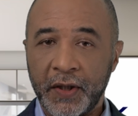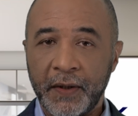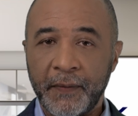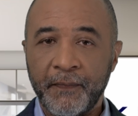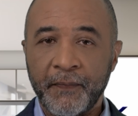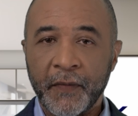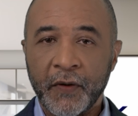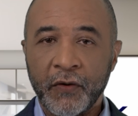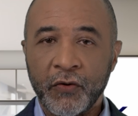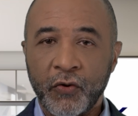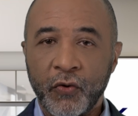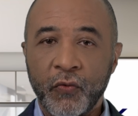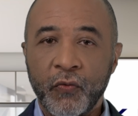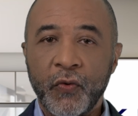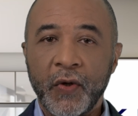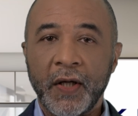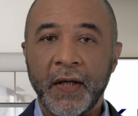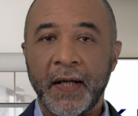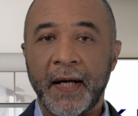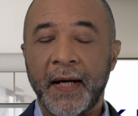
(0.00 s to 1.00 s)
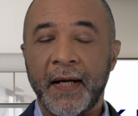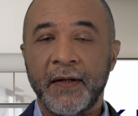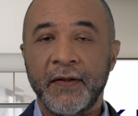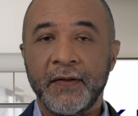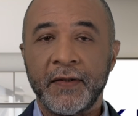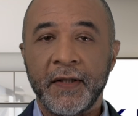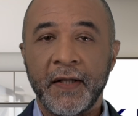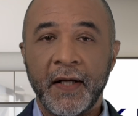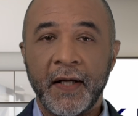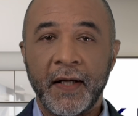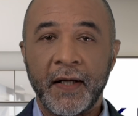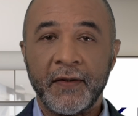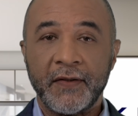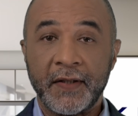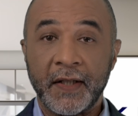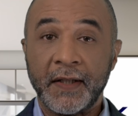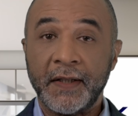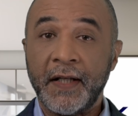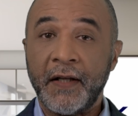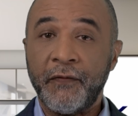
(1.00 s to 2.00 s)
it to realize a
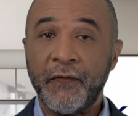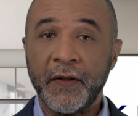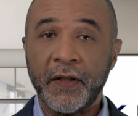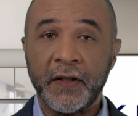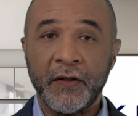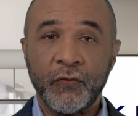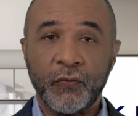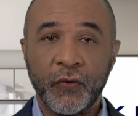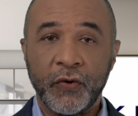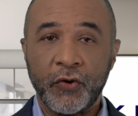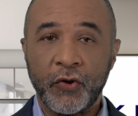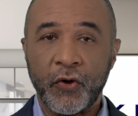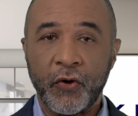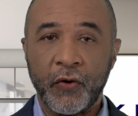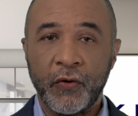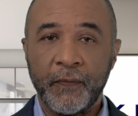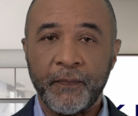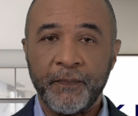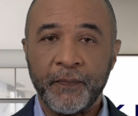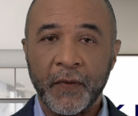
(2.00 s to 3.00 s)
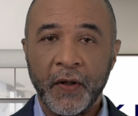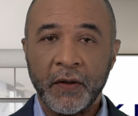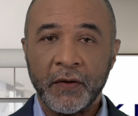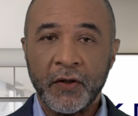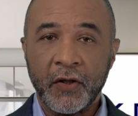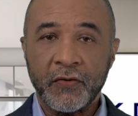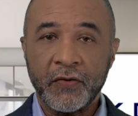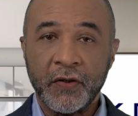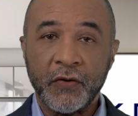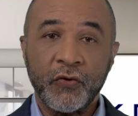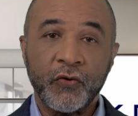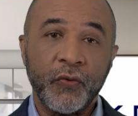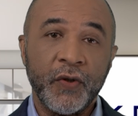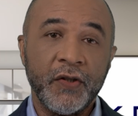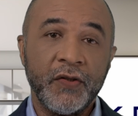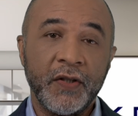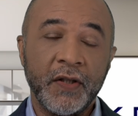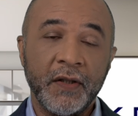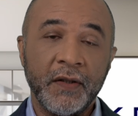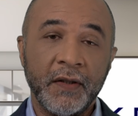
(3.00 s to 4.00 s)
significant return, thus
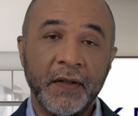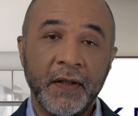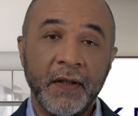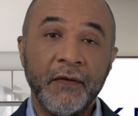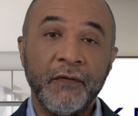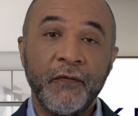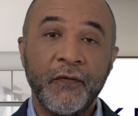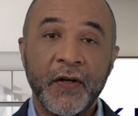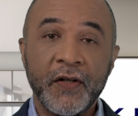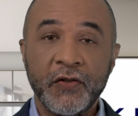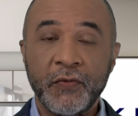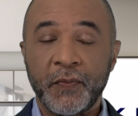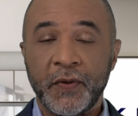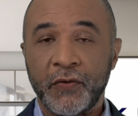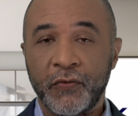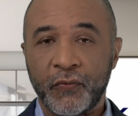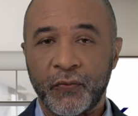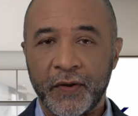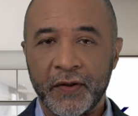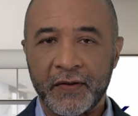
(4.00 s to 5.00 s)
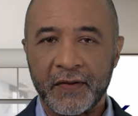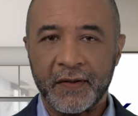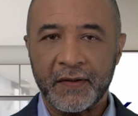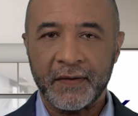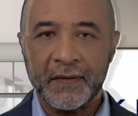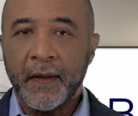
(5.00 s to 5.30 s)
increasing the investment risk.